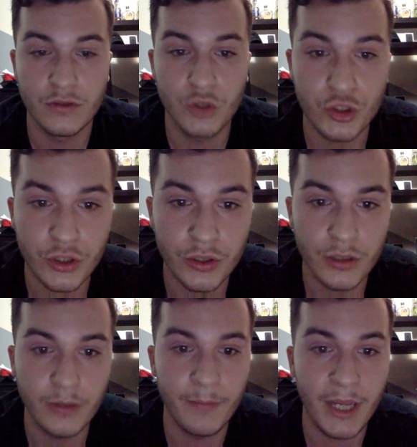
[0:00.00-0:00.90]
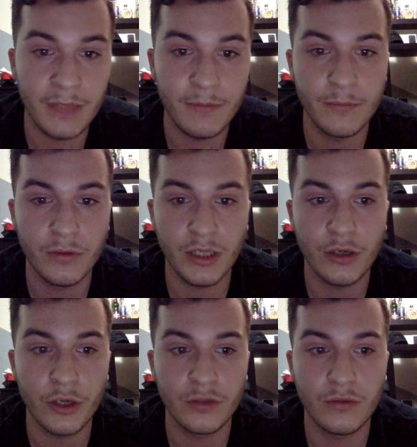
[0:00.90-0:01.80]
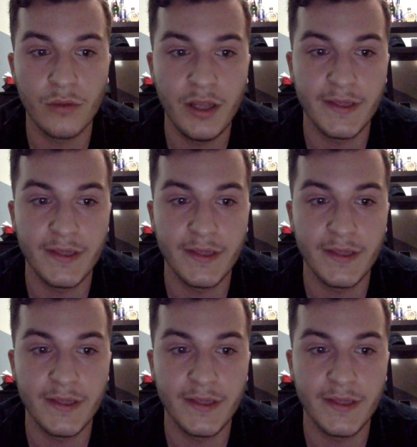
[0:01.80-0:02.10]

Sure, many people can argue